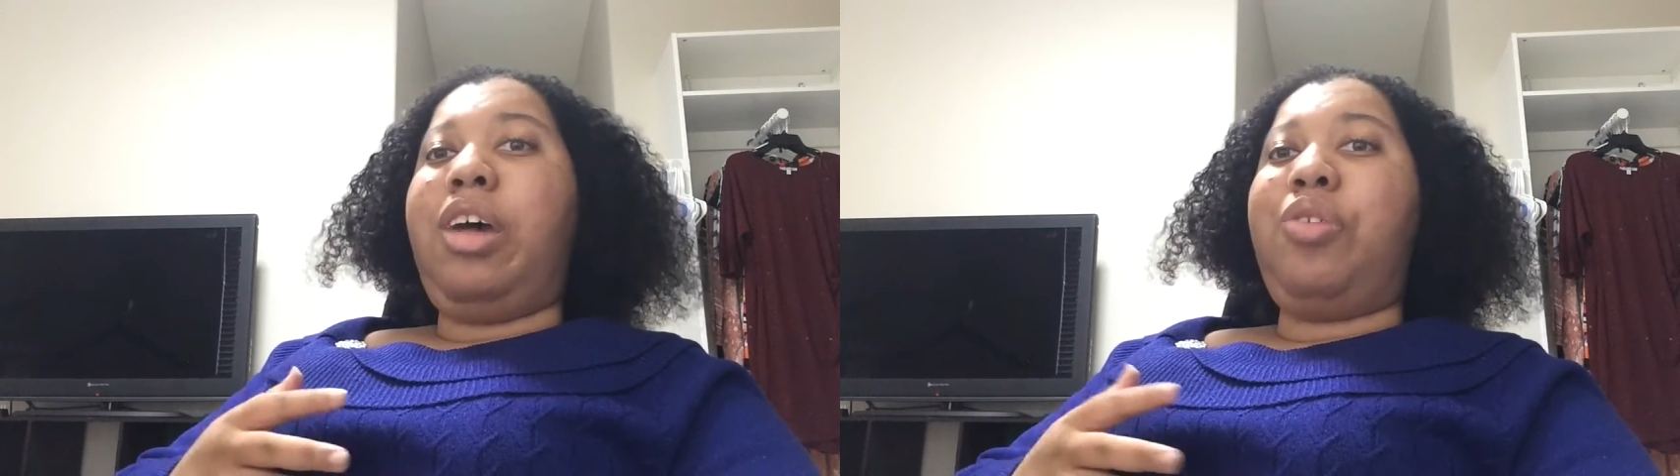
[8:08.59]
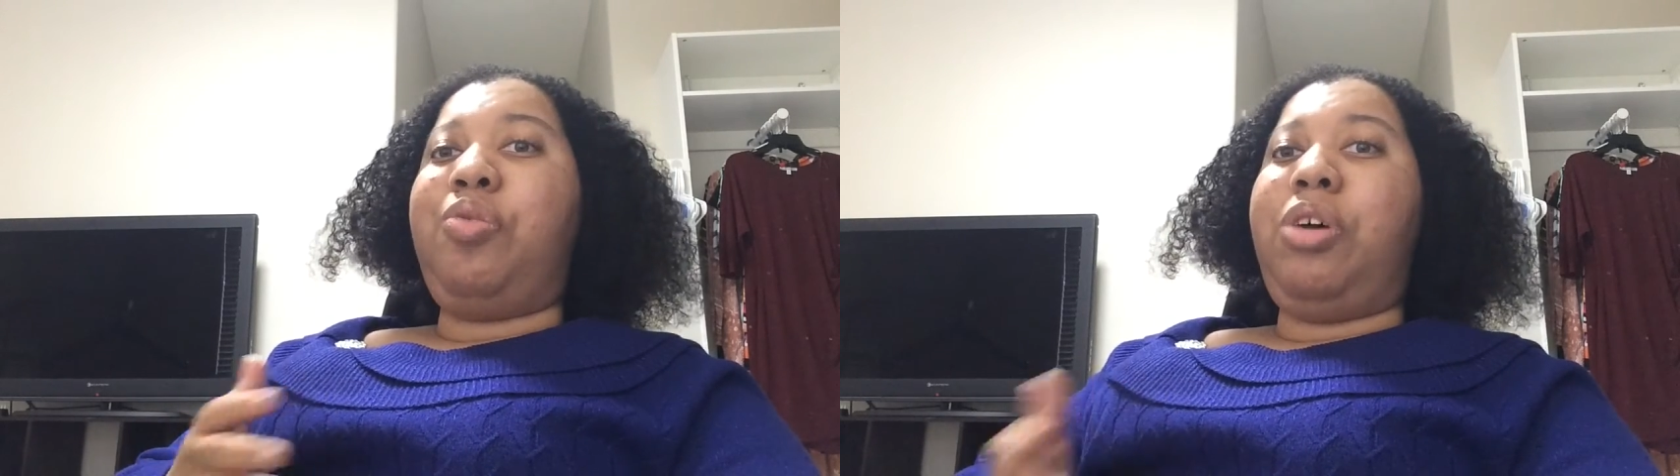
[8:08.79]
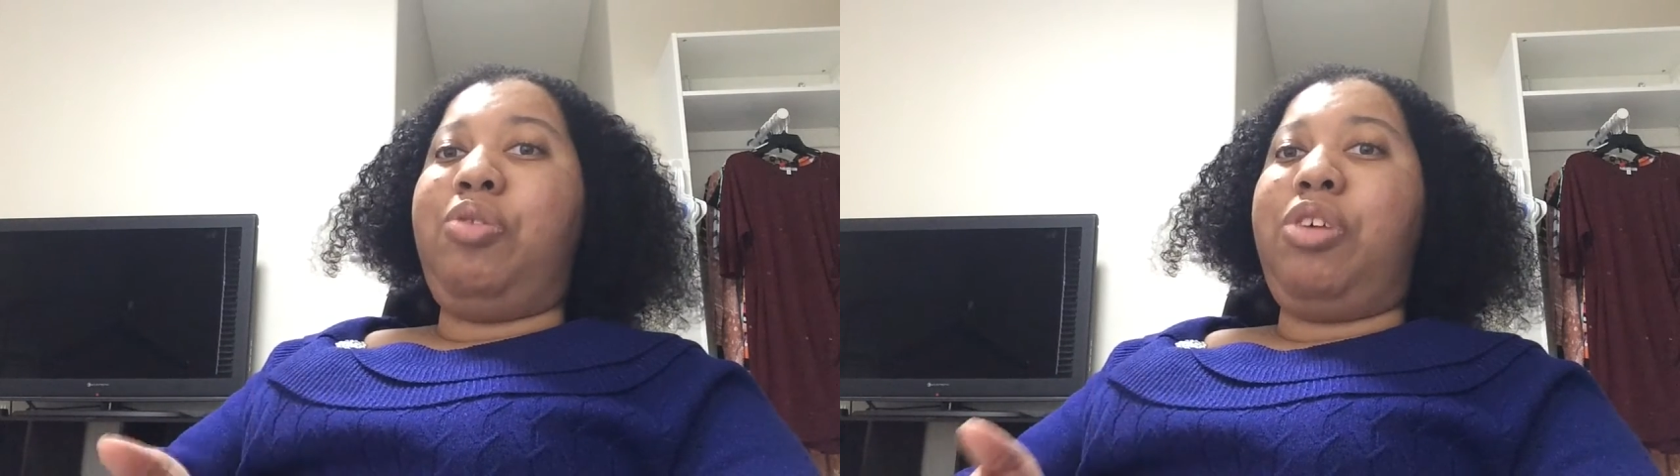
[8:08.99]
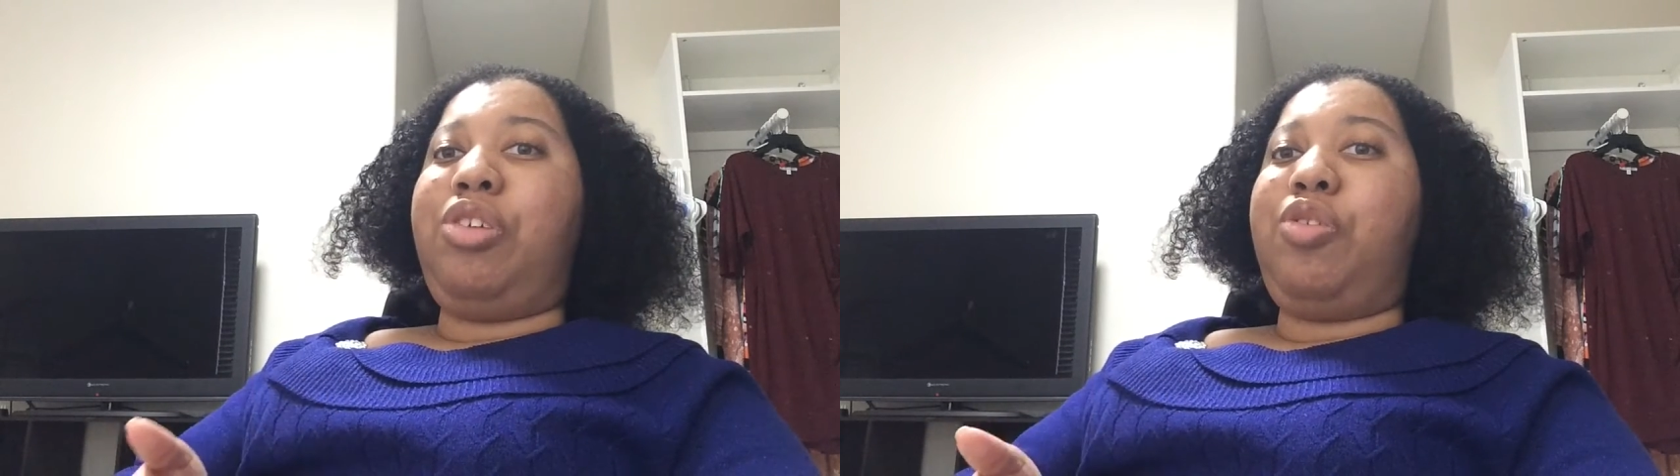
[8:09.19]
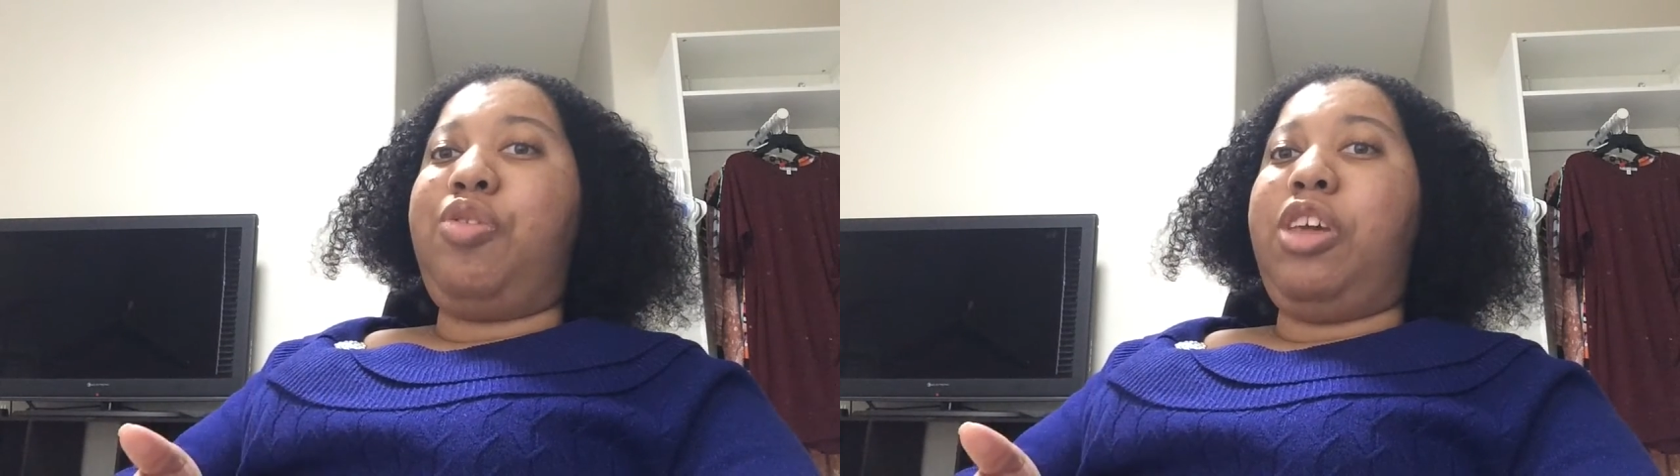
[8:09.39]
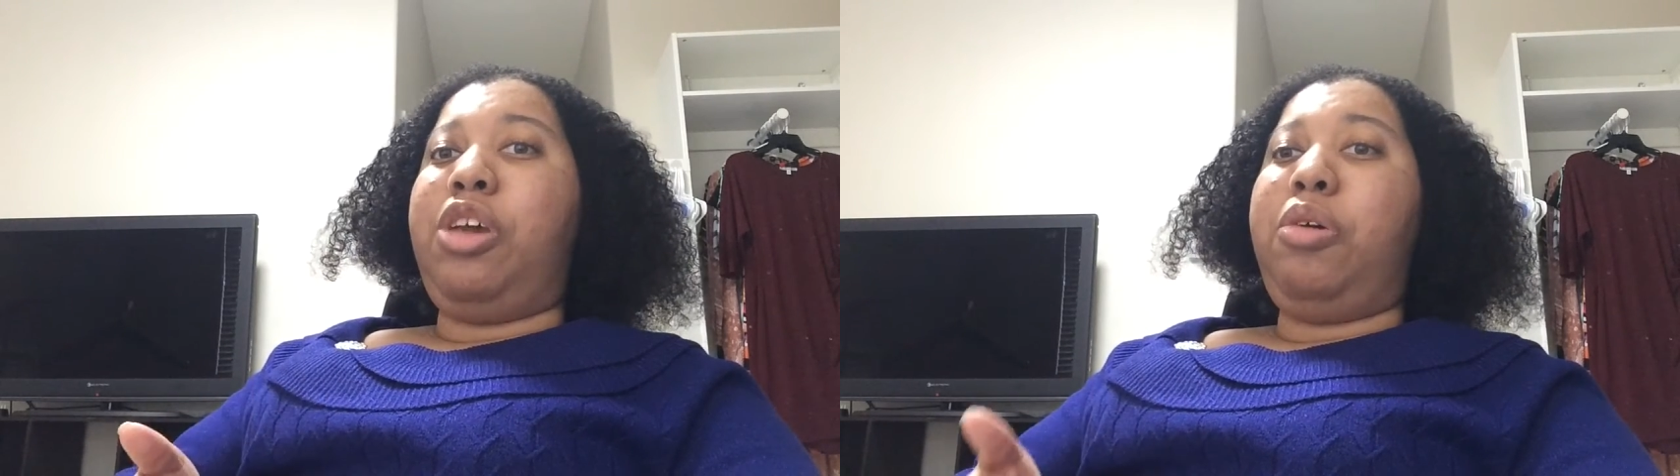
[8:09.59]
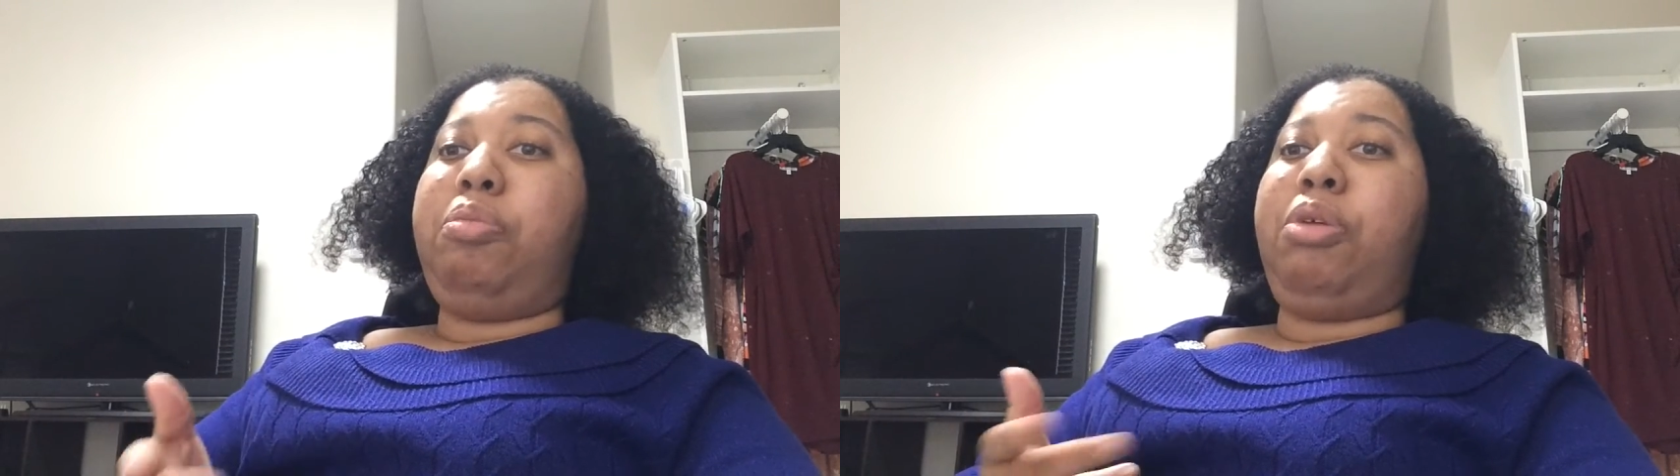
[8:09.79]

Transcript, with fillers: and what works for you